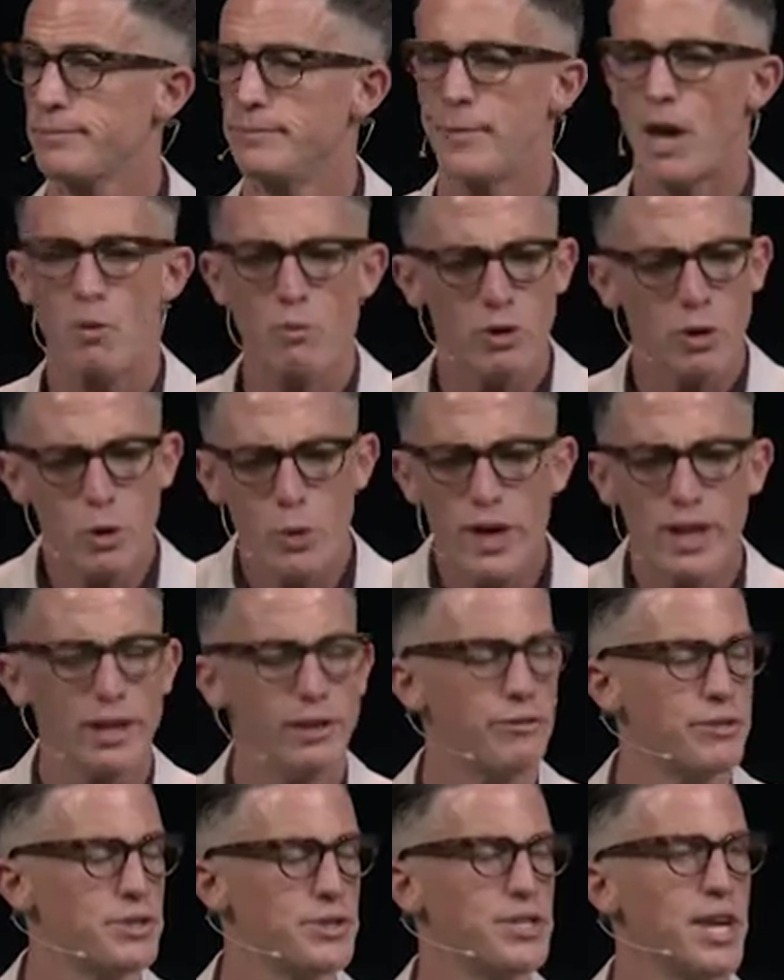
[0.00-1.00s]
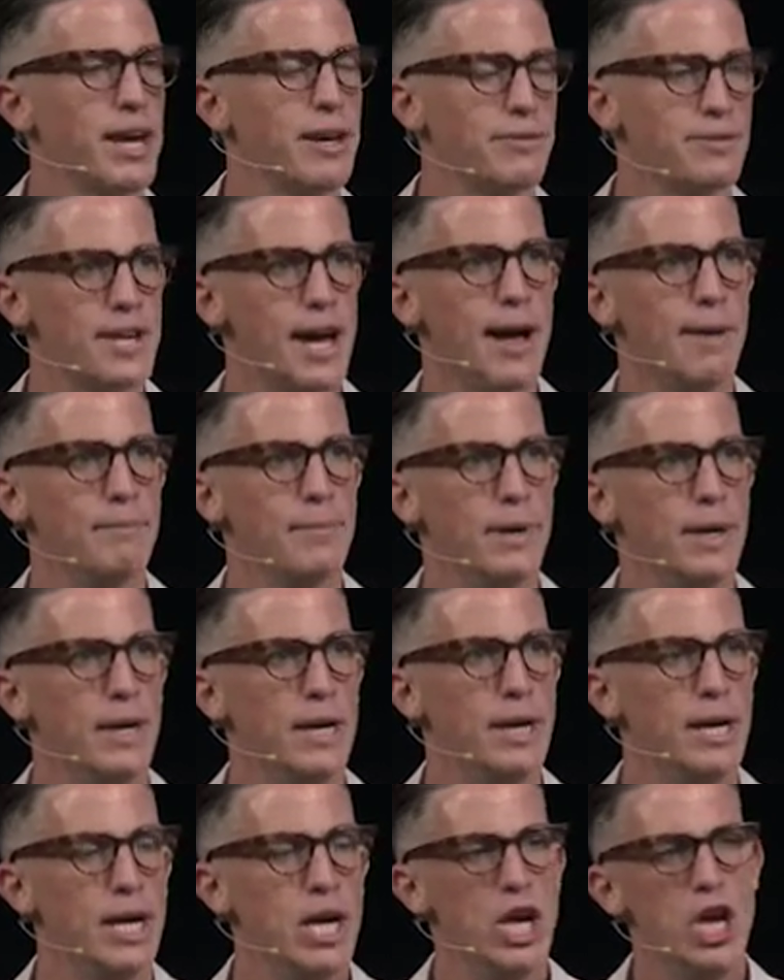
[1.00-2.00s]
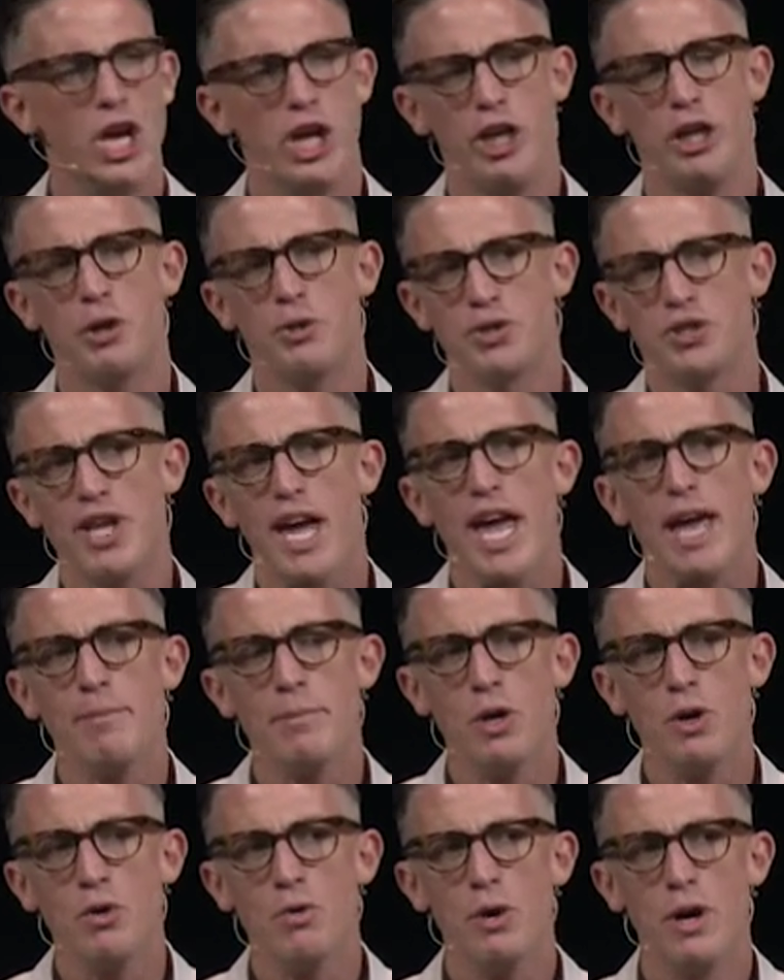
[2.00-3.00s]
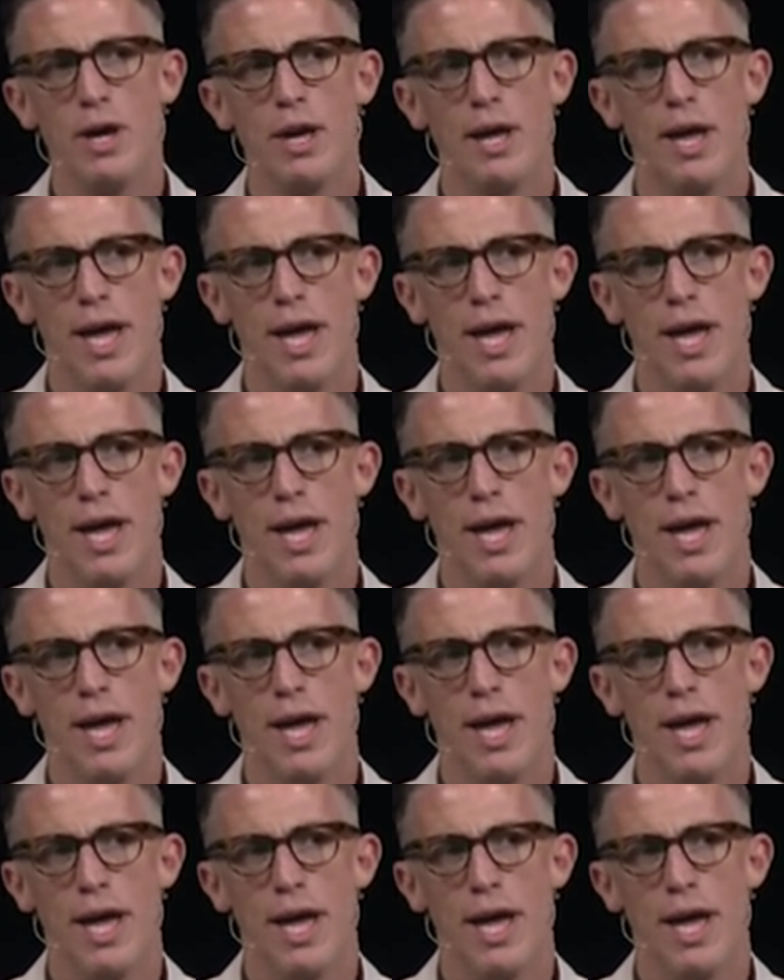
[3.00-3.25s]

Now, real quickly for the sake of time, you know, Samuel